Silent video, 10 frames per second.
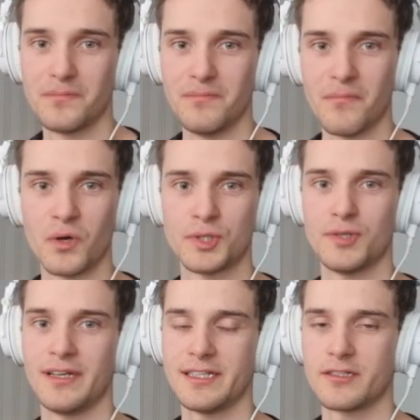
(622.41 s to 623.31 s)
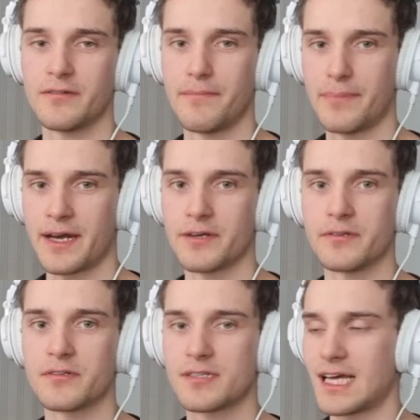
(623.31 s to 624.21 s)
modulation
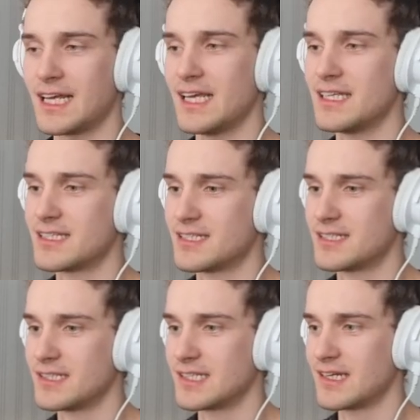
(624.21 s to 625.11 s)
patterns, and it's